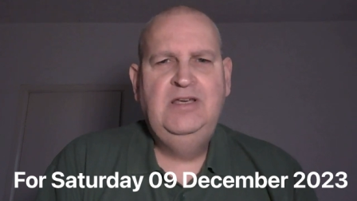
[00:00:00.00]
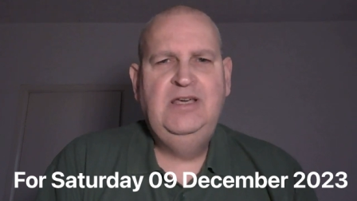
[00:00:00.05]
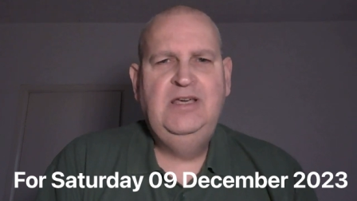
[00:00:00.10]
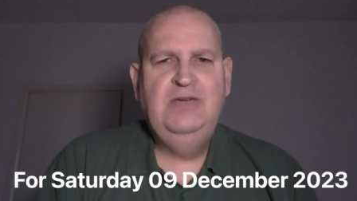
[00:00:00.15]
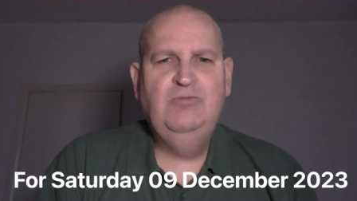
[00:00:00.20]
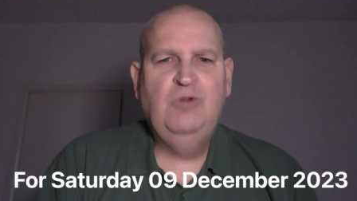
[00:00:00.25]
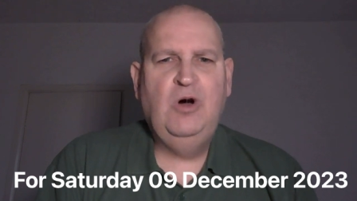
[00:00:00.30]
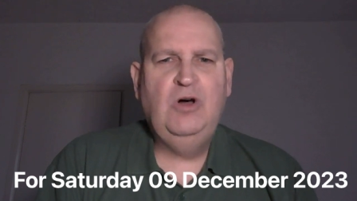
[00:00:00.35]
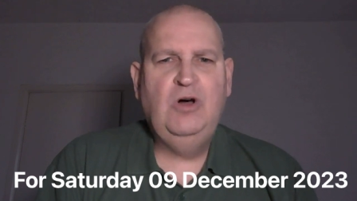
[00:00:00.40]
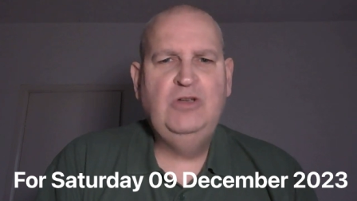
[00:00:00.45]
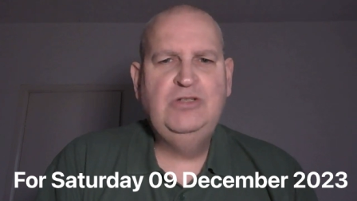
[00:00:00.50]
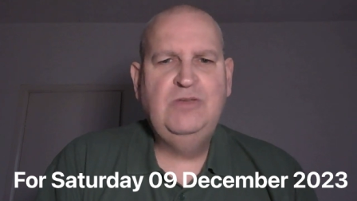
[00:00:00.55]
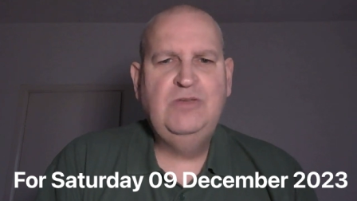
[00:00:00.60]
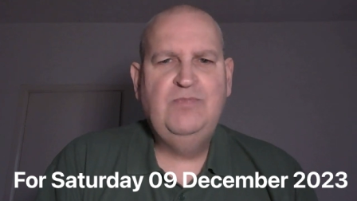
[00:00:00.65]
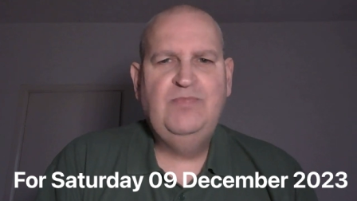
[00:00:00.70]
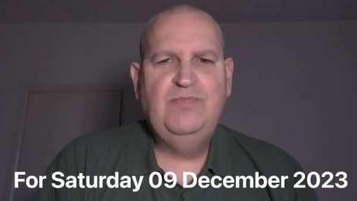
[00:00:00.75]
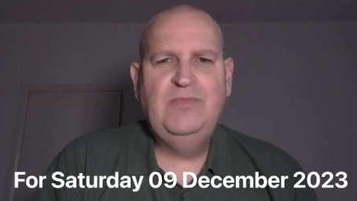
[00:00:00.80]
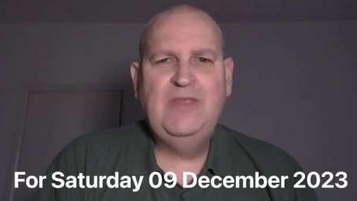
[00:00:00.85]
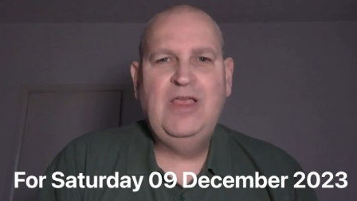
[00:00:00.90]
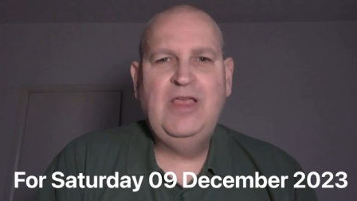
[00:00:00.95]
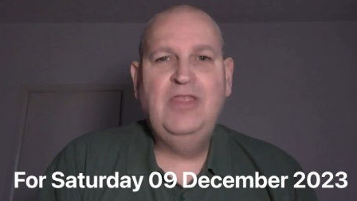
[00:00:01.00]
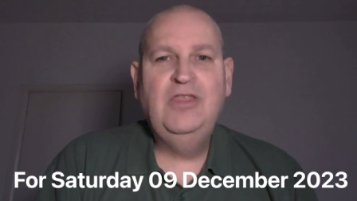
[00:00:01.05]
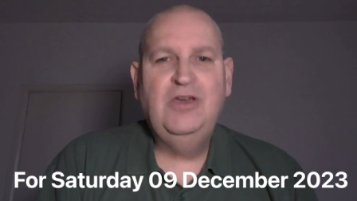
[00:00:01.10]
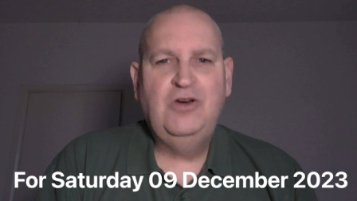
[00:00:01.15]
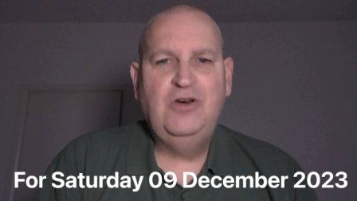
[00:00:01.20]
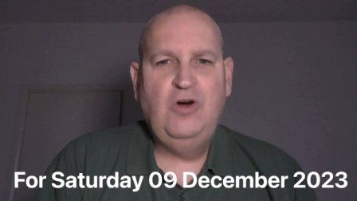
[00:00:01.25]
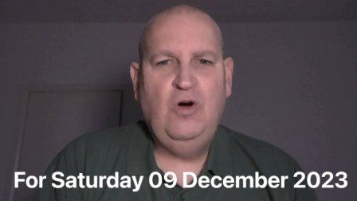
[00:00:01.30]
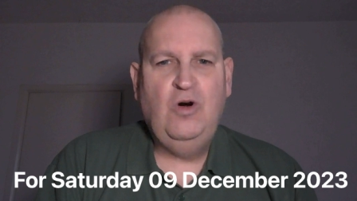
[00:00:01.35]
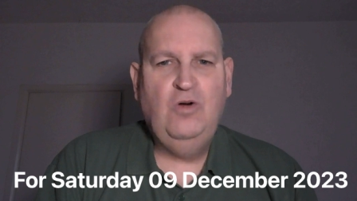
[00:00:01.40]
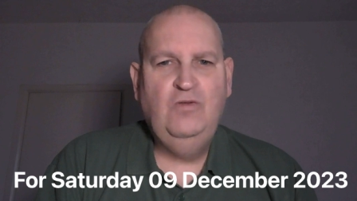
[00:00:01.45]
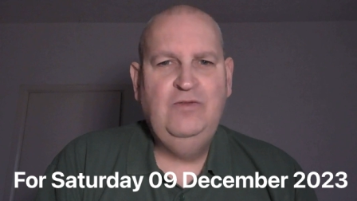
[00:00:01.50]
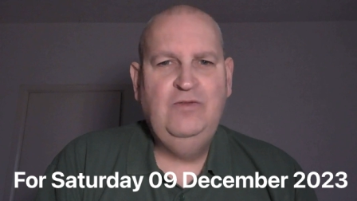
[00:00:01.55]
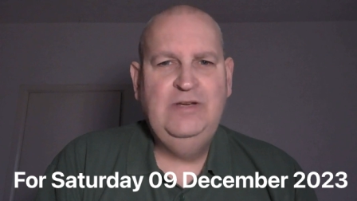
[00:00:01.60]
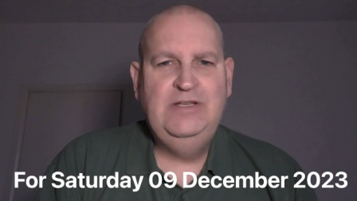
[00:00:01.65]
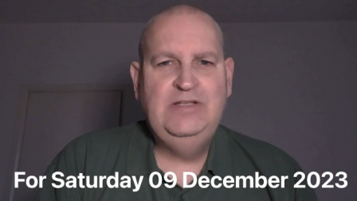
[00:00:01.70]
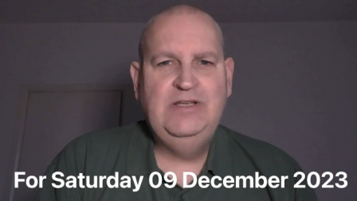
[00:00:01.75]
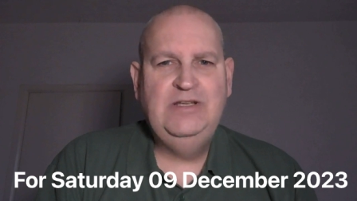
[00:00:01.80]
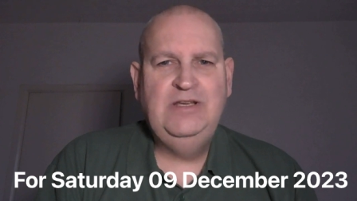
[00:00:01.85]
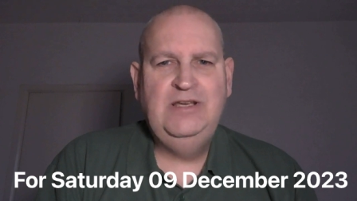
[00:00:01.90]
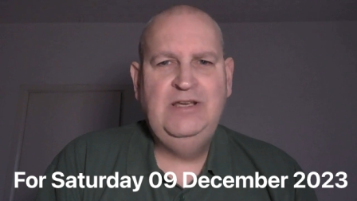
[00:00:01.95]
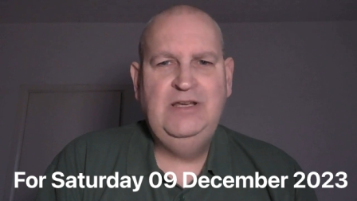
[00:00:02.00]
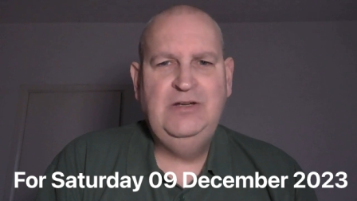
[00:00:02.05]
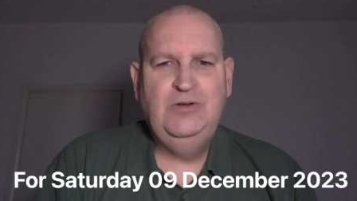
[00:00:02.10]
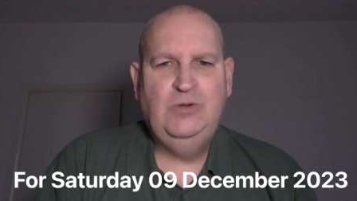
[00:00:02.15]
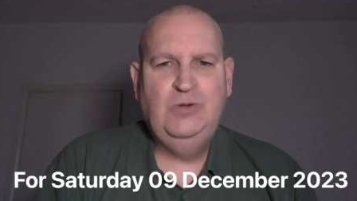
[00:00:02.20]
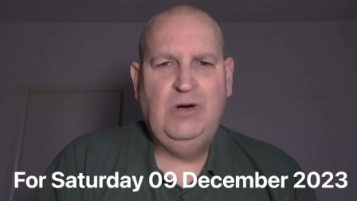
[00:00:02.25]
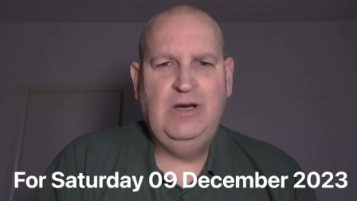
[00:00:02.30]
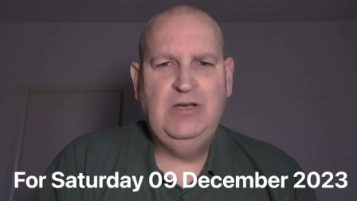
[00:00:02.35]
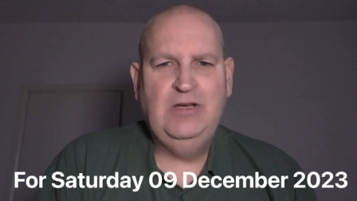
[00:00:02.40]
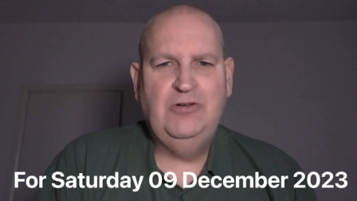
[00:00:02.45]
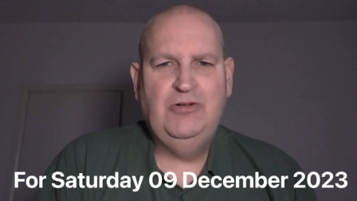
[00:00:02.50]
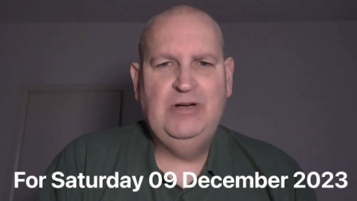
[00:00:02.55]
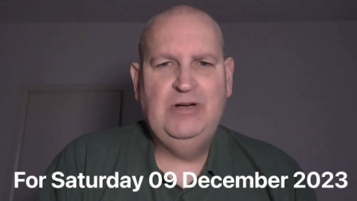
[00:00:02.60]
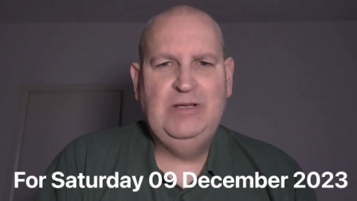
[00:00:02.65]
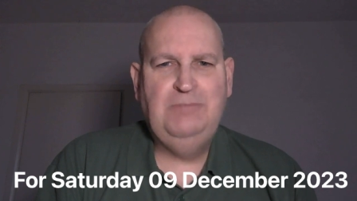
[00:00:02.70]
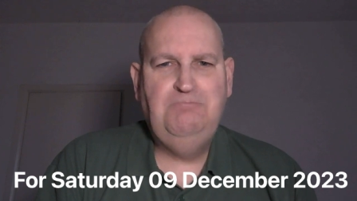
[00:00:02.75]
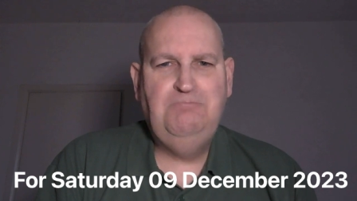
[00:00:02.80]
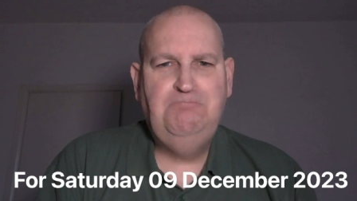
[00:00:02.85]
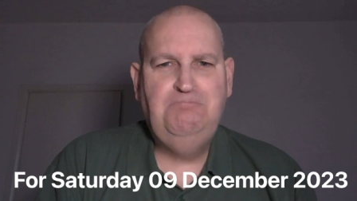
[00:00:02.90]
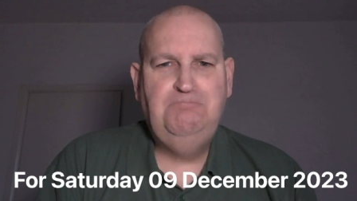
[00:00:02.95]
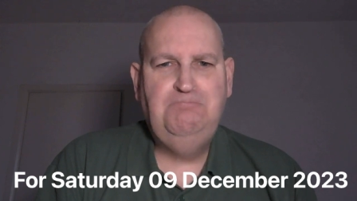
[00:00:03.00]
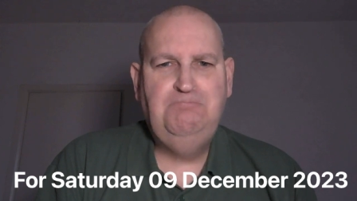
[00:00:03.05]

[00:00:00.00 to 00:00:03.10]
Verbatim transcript: It was the COVID inquiry.